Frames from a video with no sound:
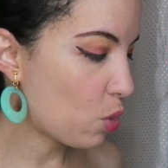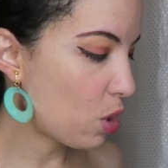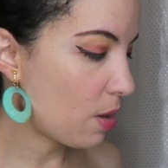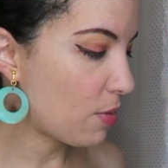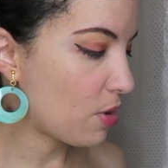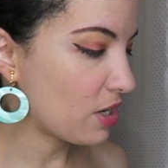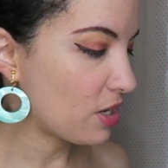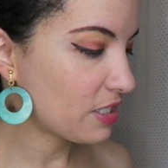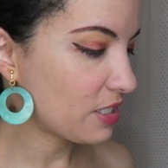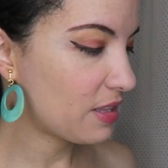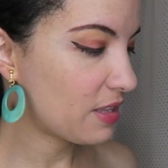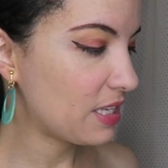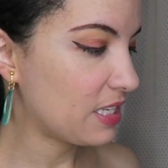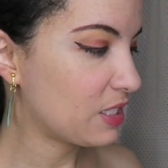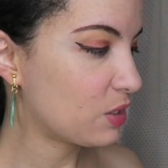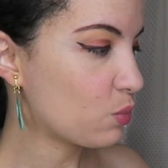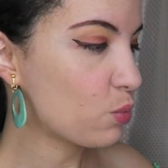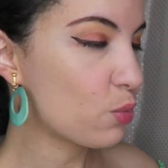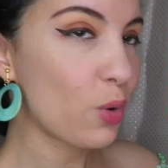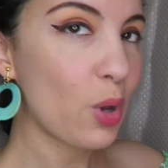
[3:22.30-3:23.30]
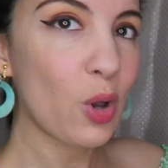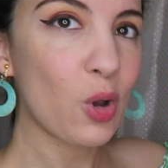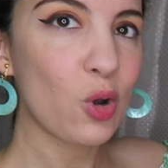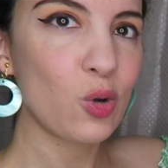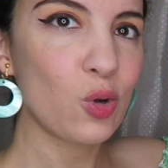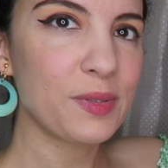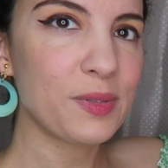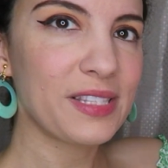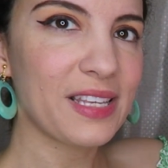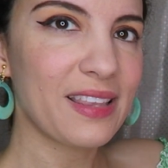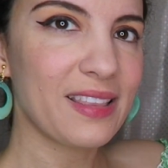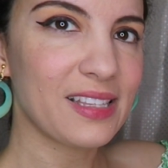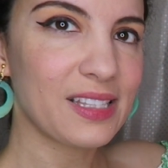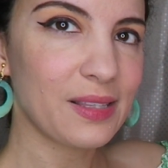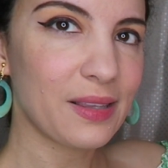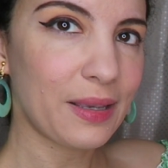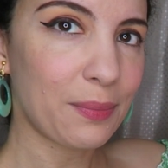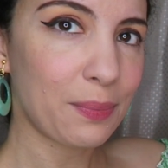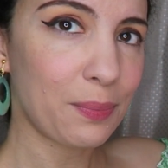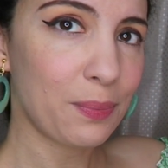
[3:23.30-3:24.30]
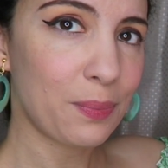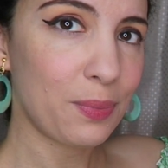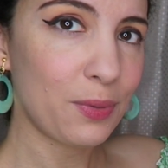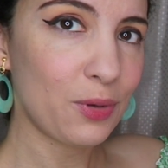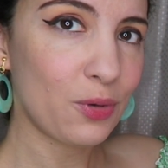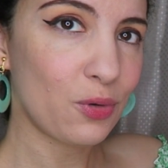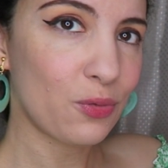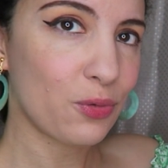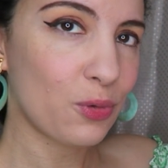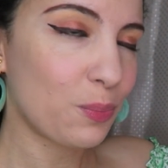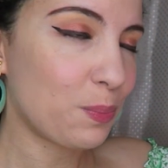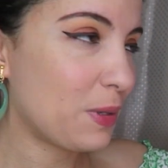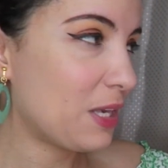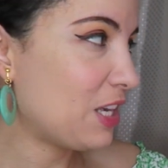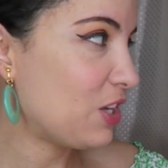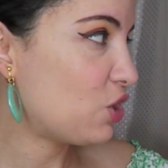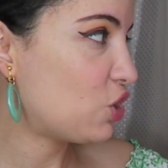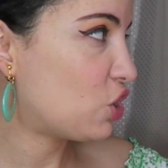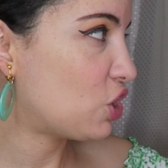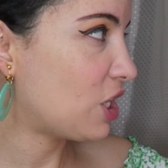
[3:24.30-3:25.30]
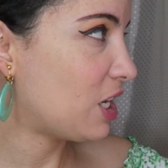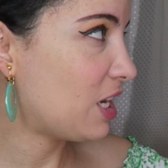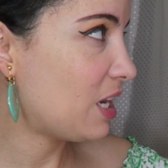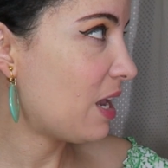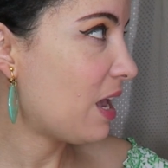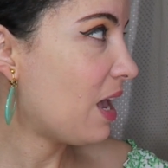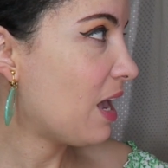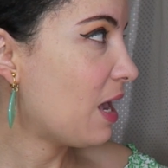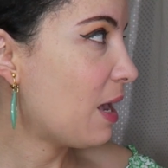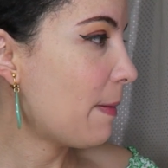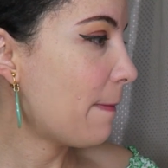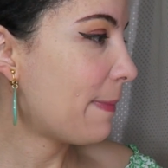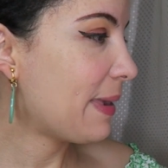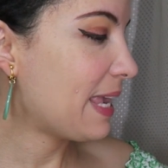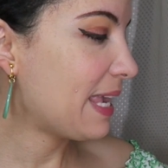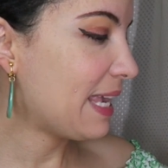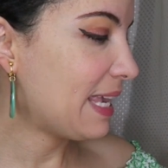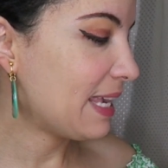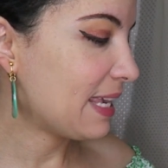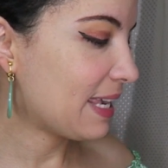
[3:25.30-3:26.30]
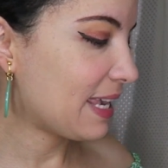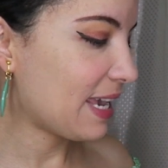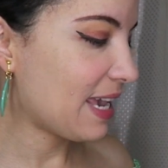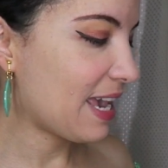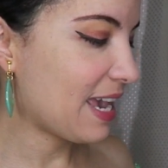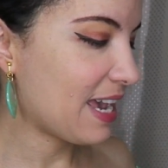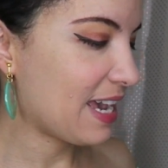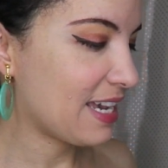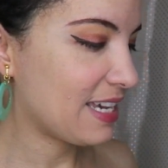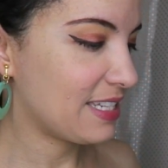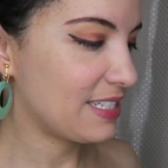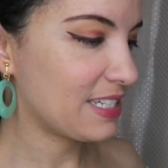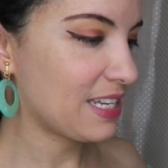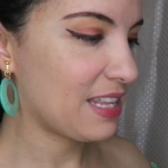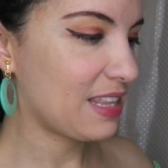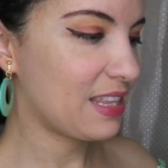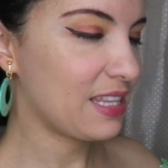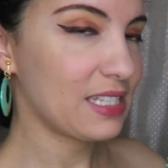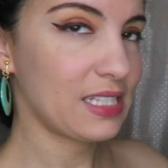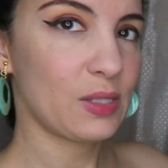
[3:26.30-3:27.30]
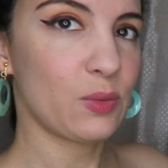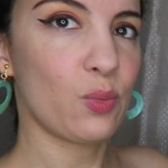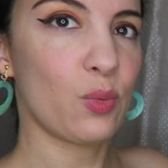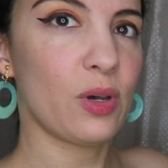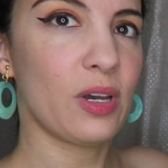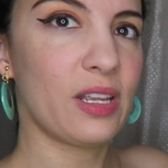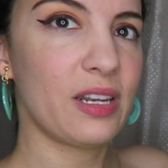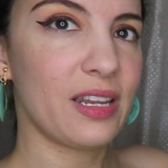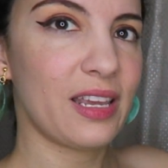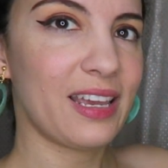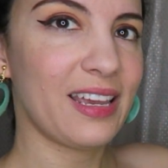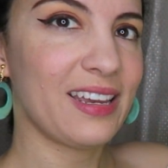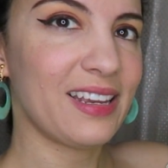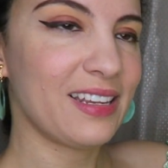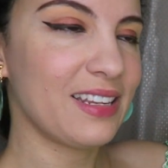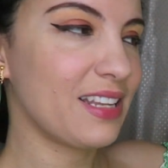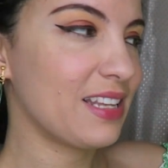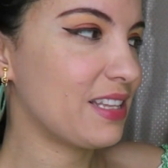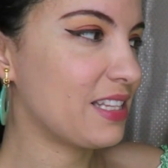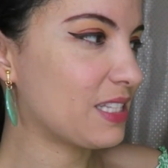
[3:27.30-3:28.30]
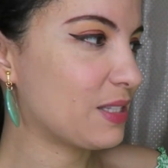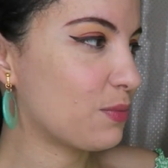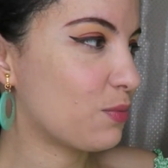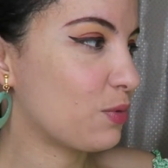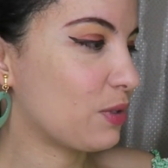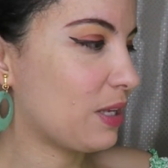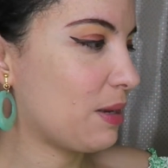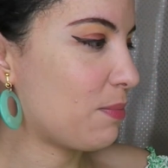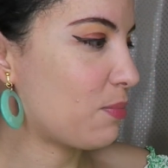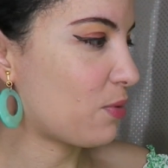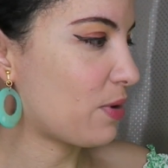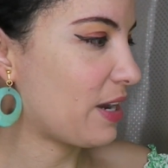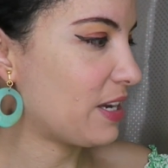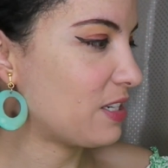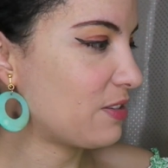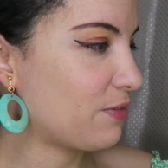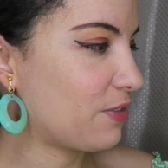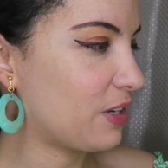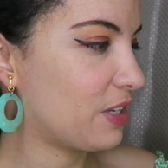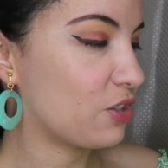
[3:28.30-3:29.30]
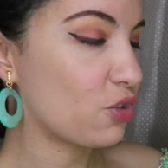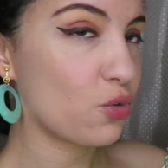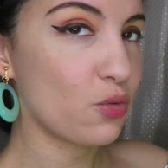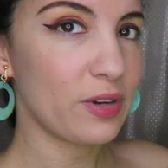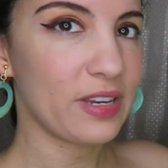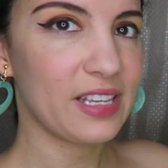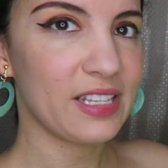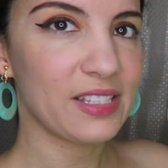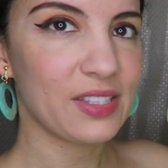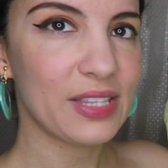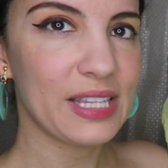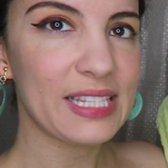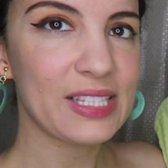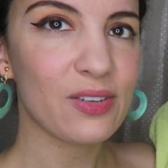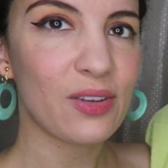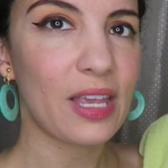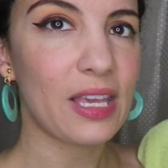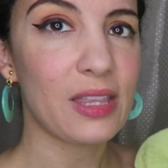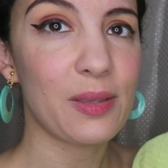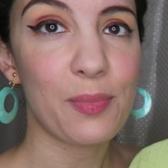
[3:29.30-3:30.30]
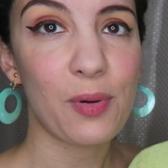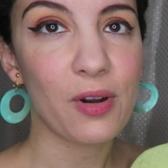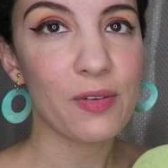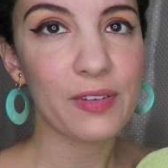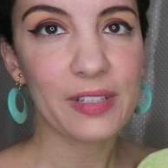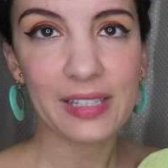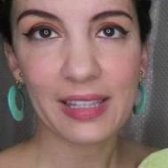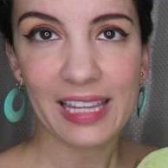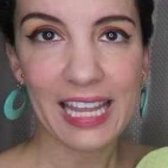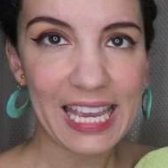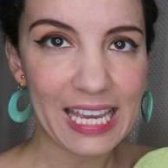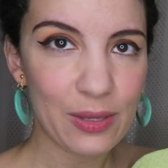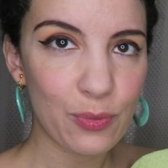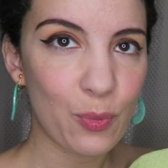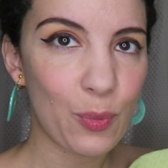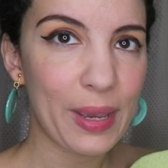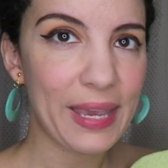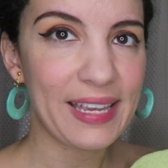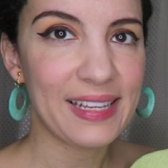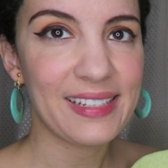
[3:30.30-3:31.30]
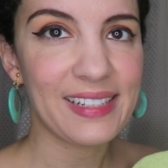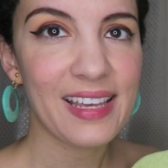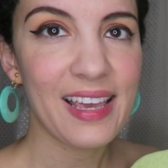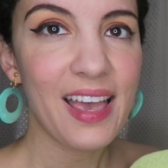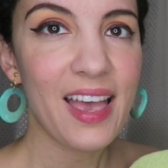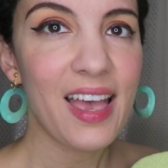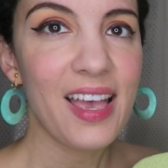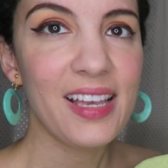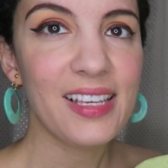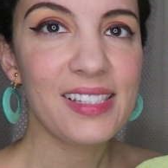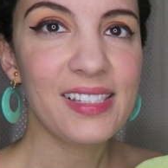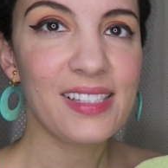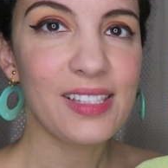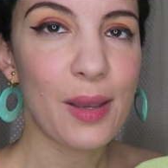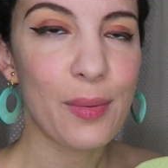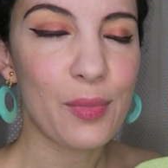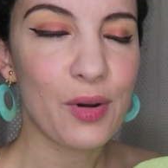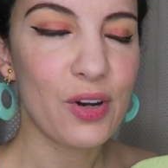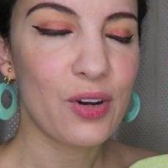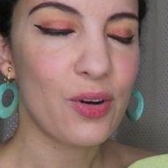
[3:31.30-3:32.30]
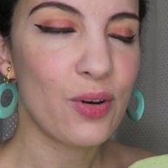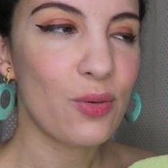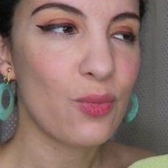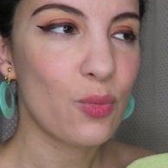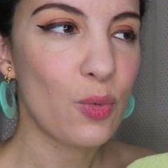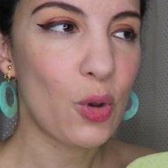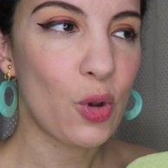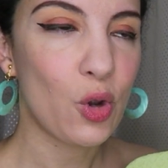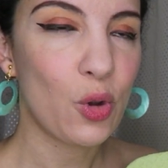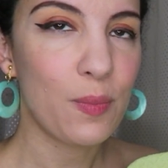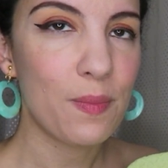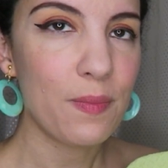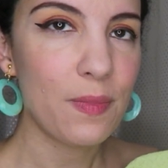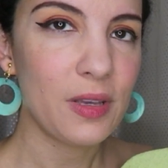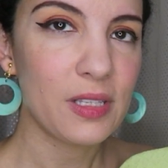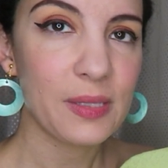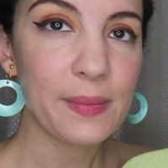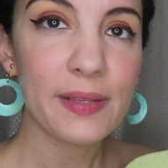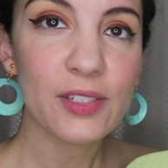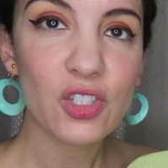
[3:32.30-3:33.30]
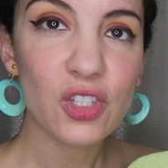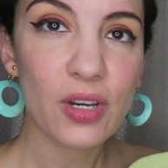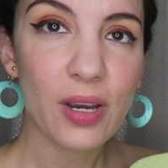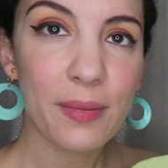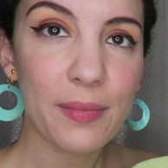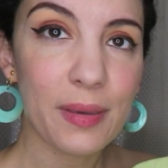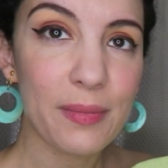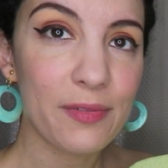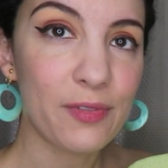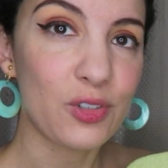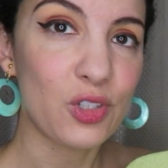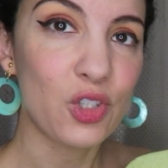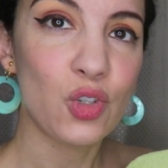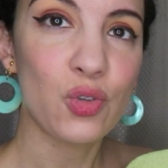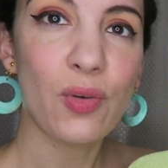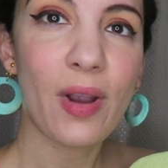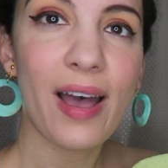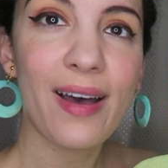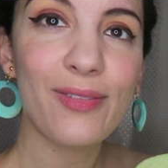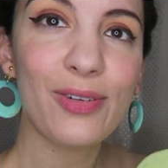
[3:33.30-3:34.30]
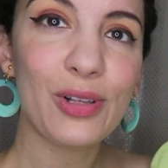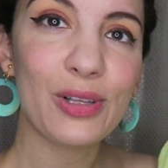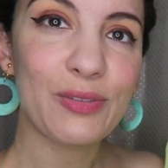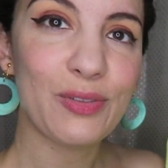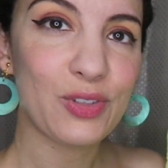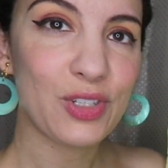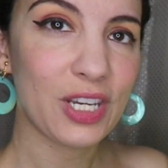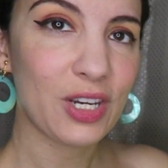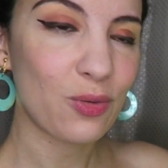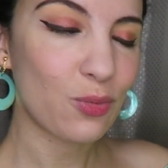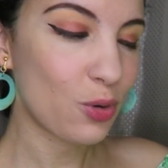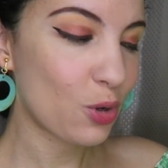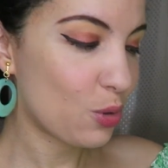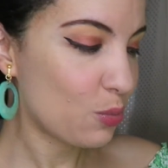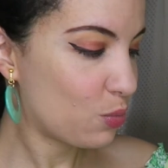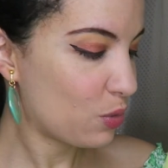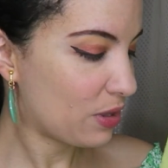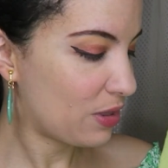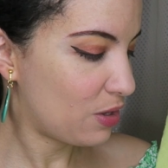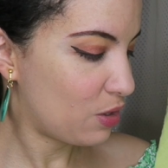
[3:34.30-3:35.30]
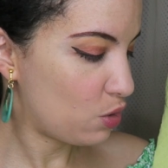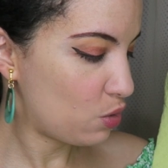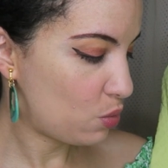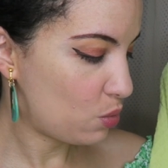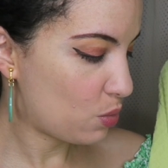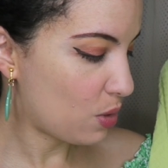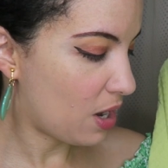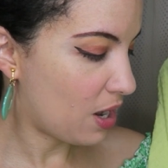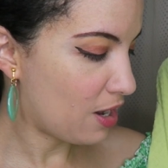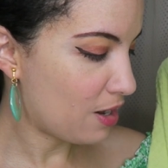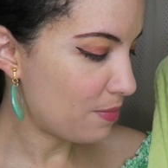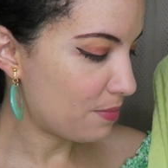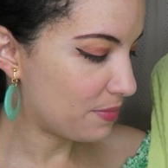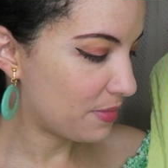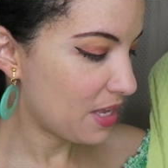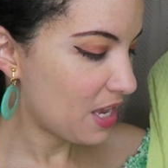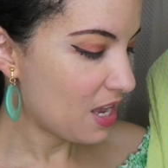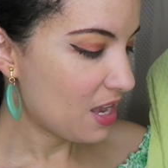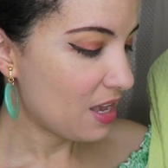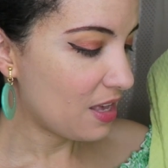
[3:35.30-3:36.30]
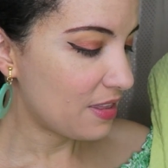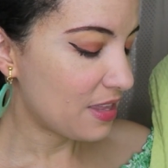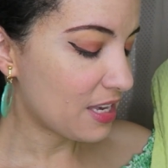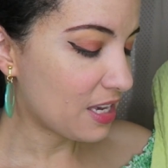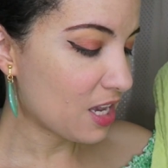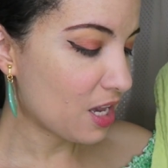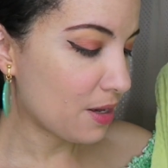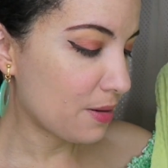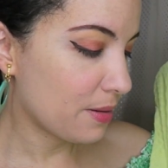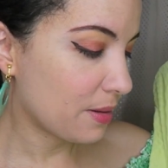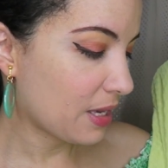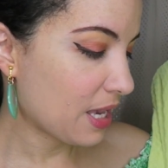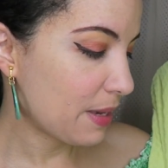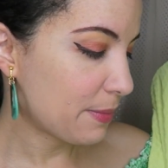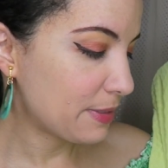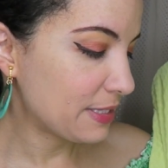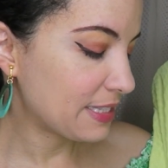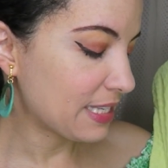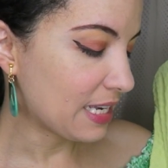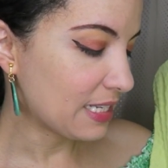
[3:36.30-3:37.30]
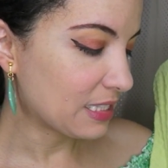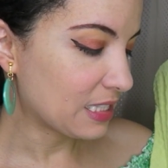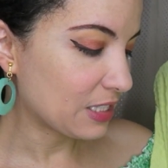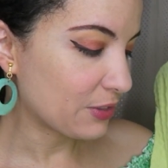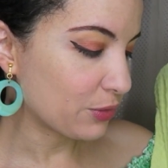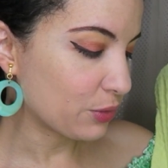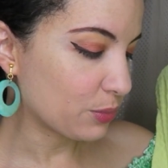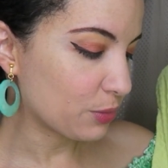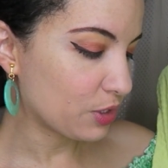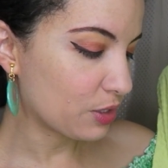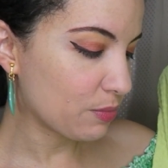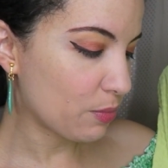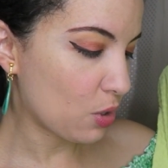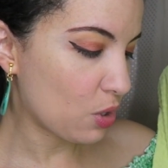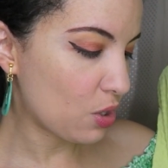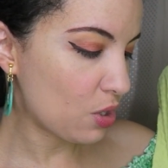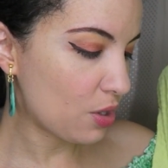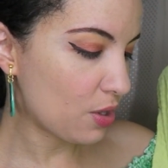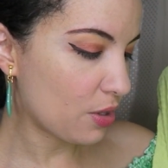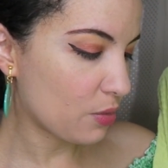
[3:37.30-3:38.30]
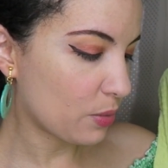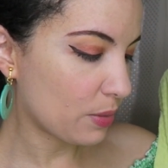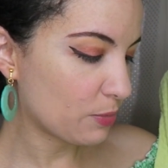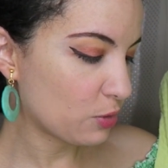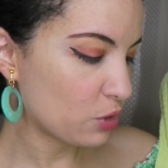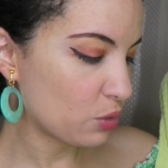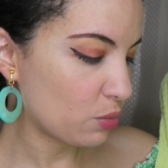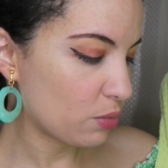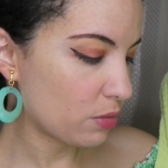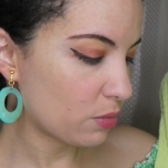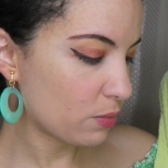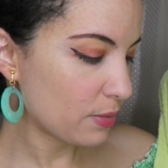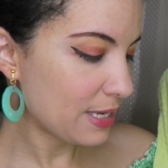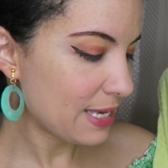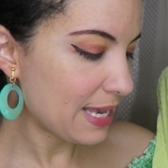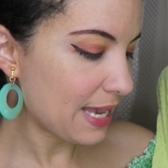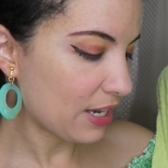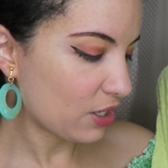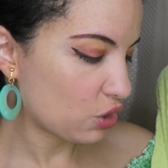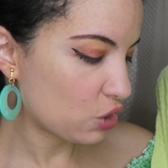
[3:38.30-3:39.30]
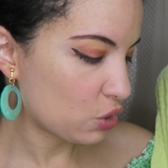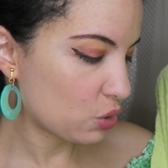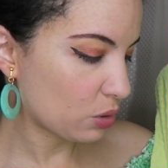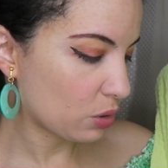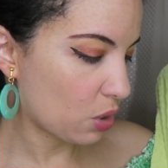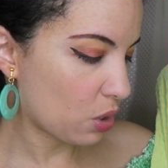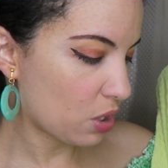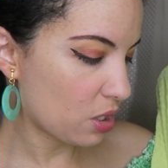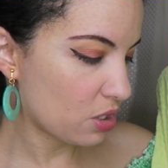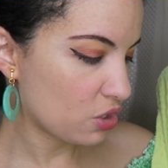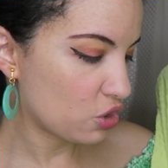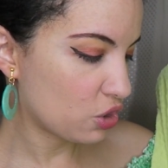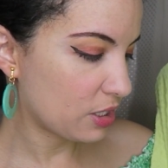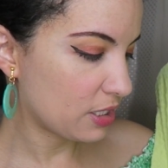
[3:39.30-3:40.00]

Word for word: Walmart. These robes in this like beautiful peachy pink and this one in this really bright fun green. So These are like the perfect lightweight summer robe, especially great maybe for travel if you take a robe with you. Um, they kind of came in sizes from small all the way up to three extra large.